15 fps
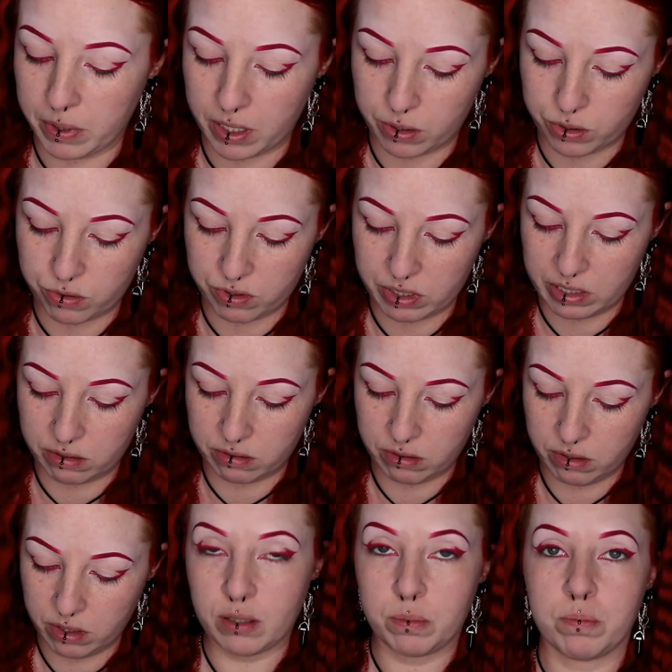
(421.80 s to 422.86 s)
powdery, and
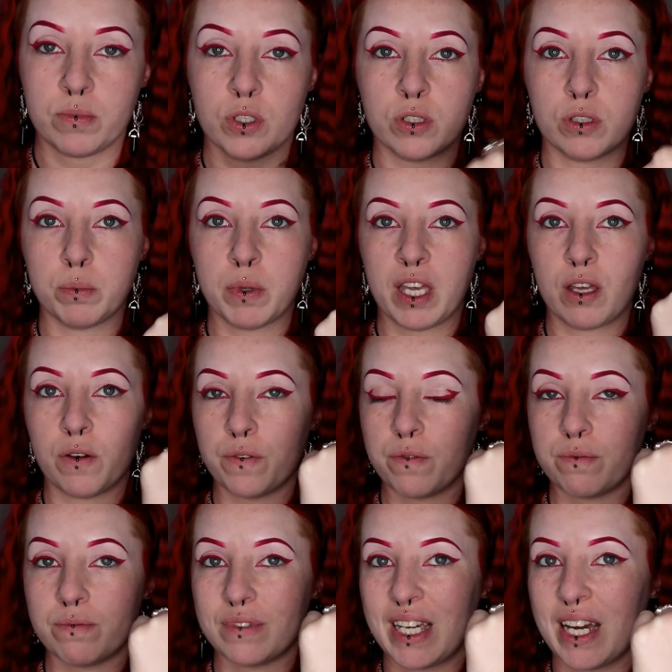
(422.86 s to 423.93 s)
the colour payoff
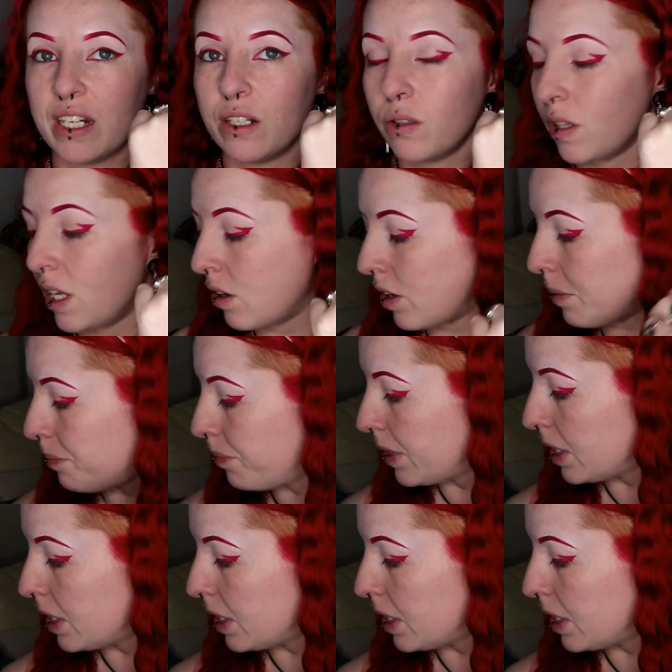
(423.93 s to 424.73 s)
kind of look like great.